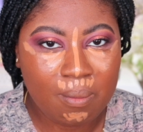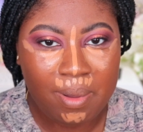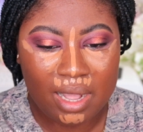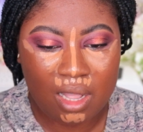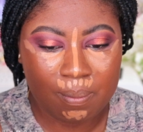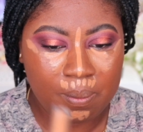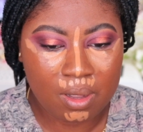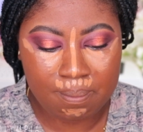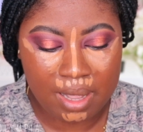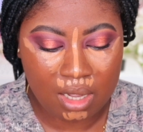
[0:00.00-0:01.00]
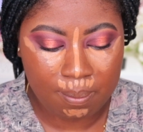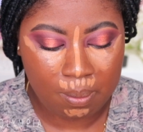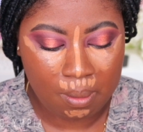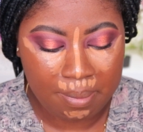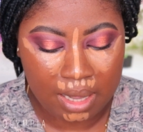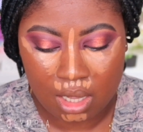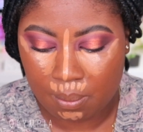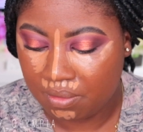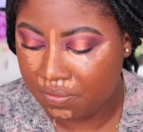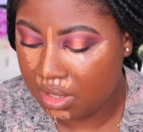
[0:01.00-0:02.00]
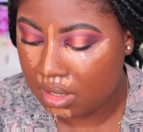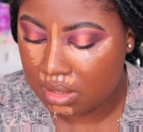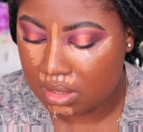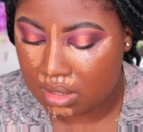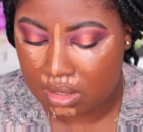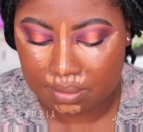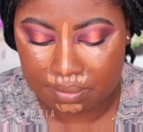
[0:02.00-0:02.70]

a backup upon backup upon backup of this.